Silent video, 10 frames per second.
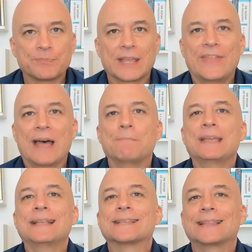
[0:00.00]
And that
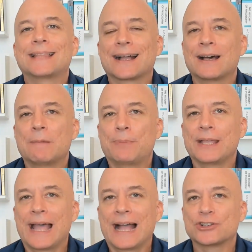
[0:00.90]
means that that
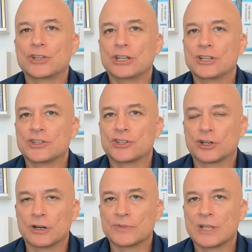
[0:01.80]
company actually
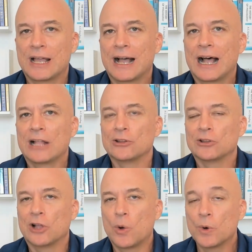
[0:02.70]
deserves a
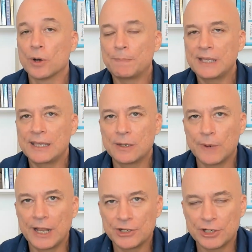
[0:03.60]
lower PE
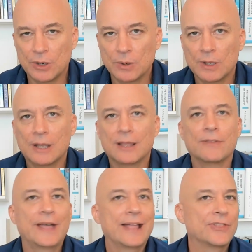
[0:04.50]
ratio
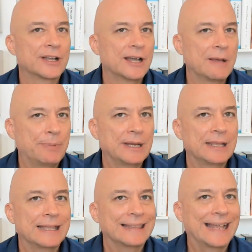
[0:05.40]
than the
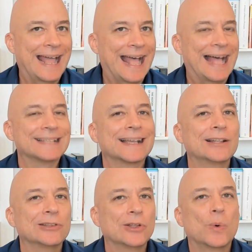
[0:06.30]
company that has
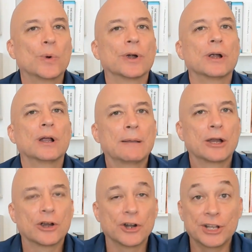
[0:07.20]
a lower
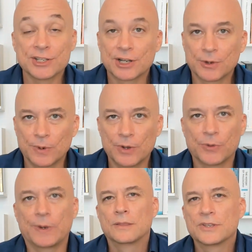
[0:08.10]
earnings
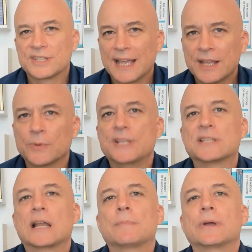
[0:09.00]
growth rate. The second
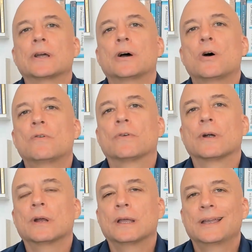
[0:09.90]
reason I'm going to go
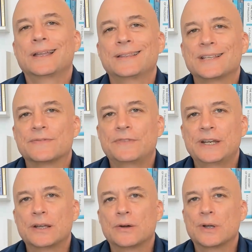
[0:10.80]
over in this
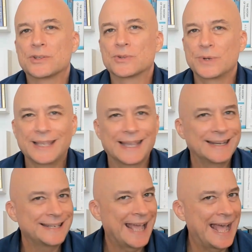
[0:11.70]
video is really
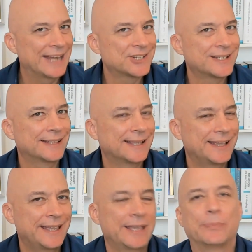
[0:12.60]
attached at the
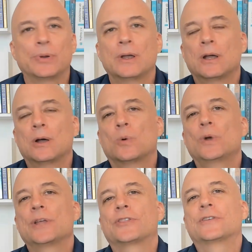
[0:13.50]
hip
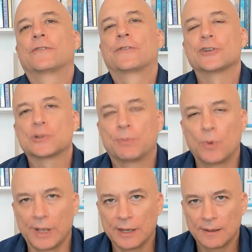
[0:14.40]
with the first
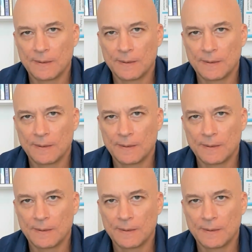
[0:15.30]
point.